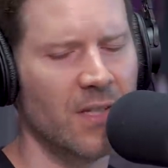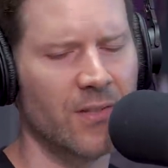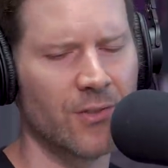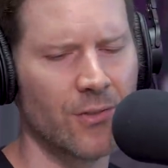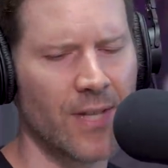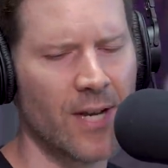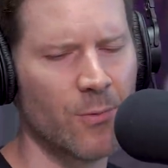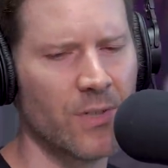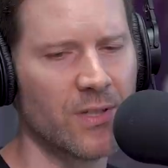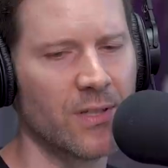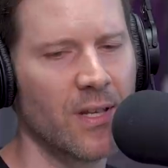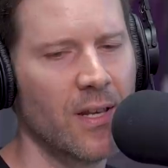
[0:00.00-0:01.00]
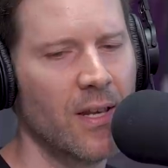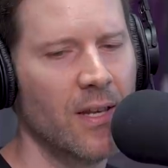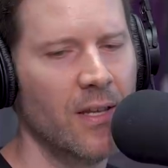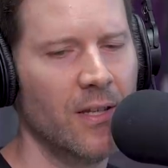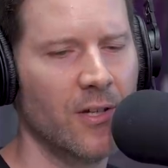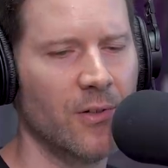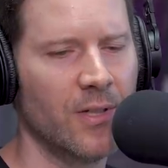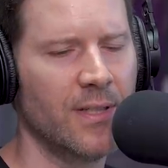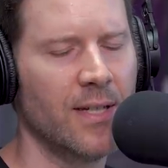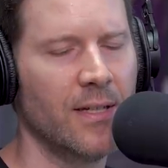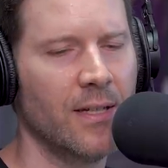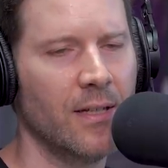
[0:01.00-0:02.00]
So that was you know, it
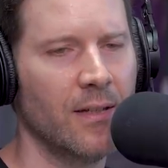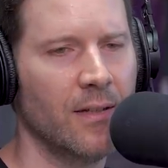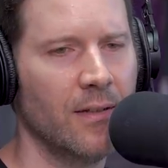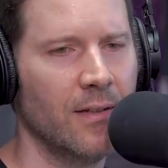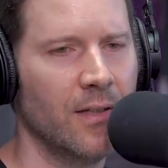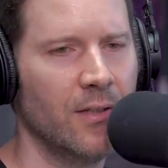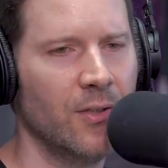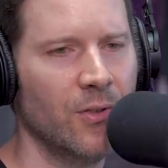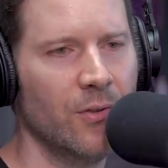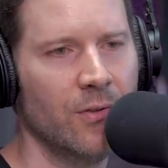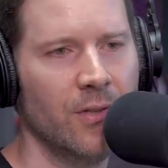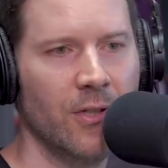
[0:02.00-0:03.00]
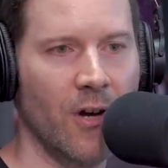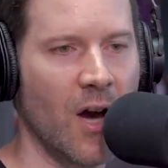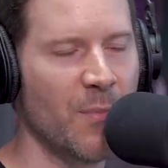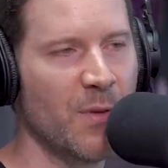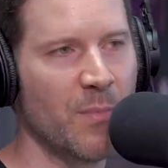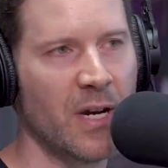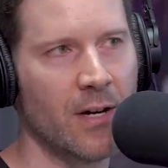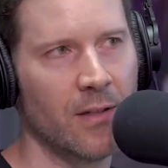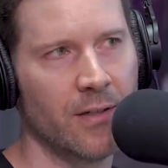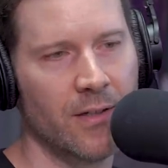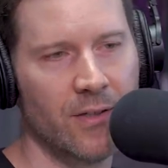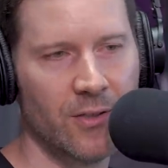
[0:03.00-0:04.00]
didn't, the dude, you know, I'm in
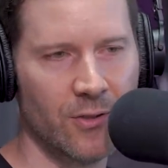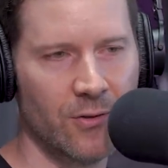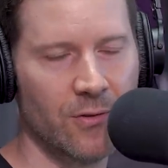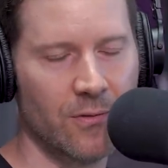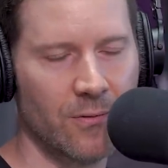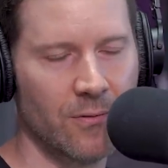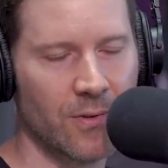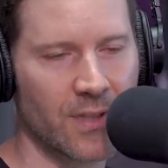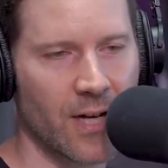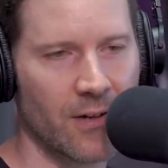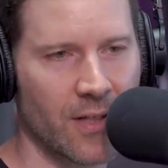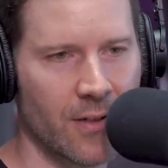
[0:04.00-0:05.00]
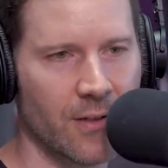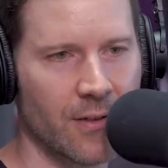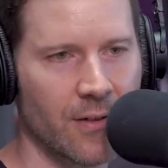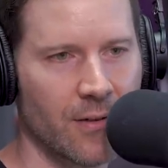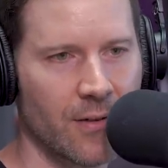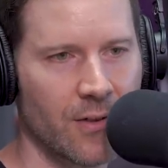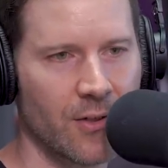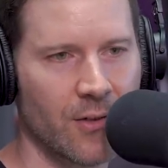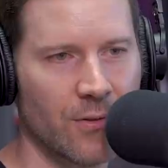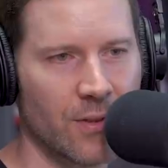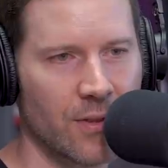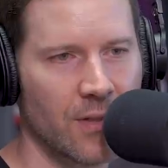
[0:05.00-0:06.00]
Maryland, the dude was out here.
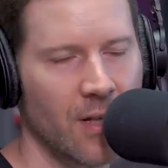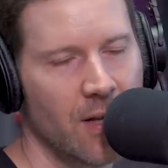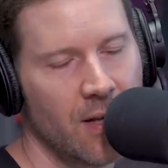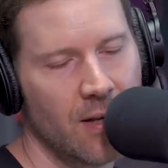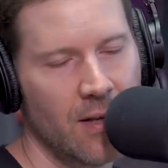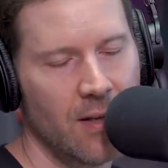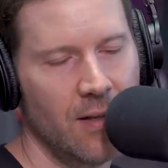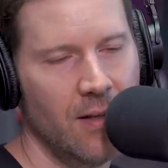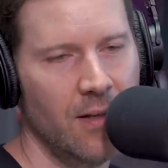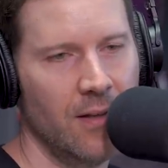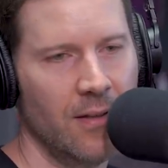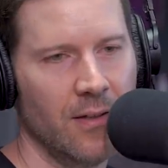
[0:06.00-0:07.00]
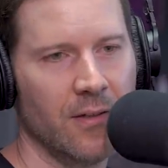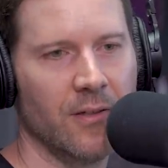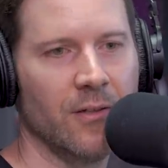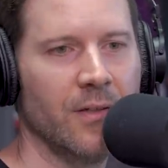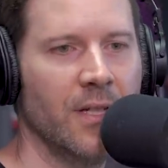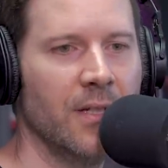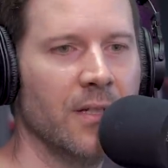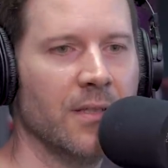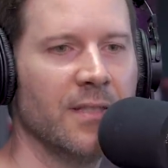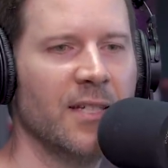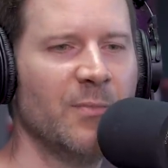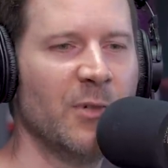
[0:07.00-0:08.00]
So, was, you know, he
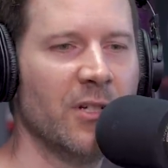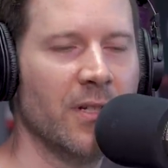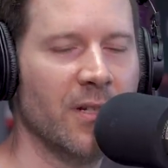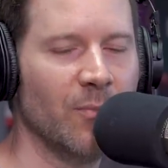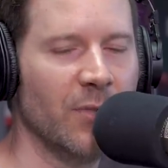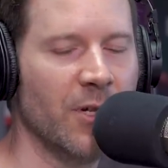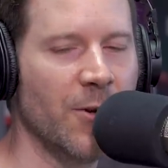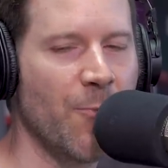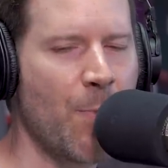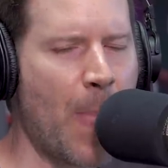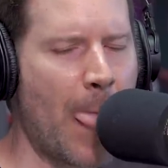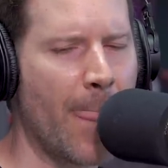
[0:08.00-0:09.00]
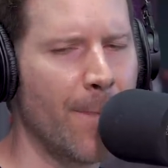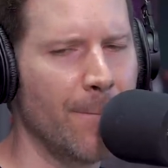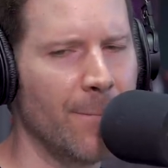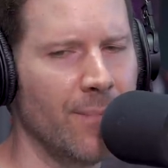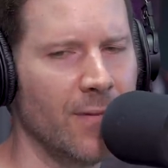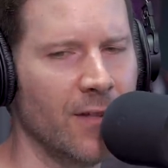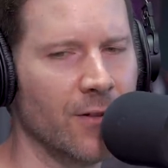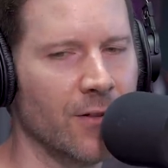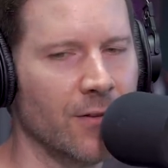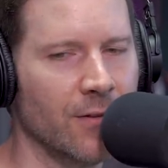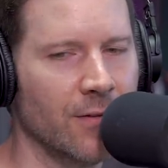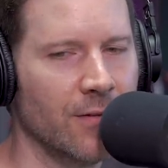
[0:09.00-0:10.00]
didn't see me or nothing, but, you
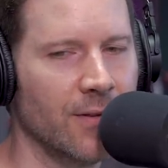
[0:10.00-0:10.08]
know,